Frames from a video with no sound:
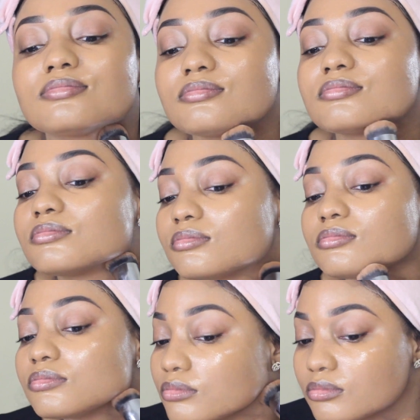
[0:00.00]
And I
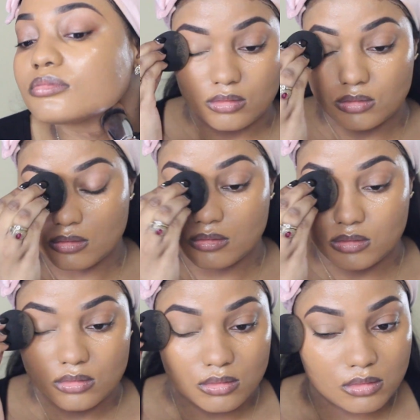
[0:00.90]
am blending it
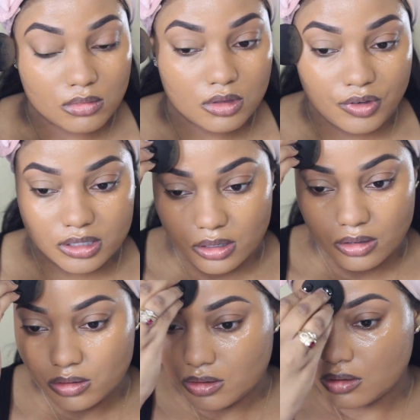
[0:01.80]
out with
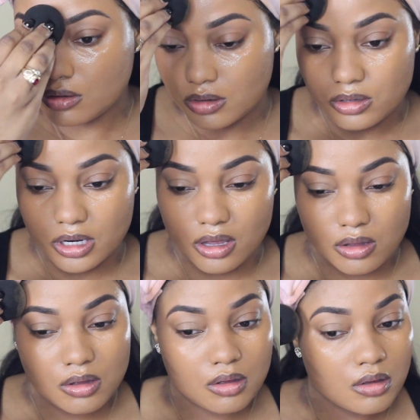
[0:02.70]
a
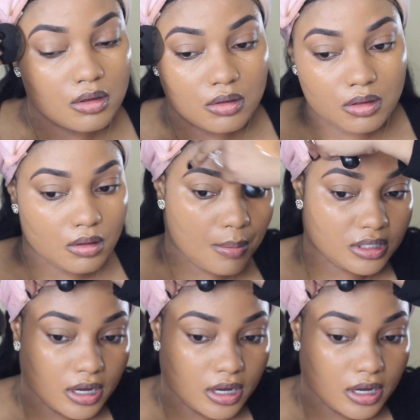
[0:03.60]
Morphe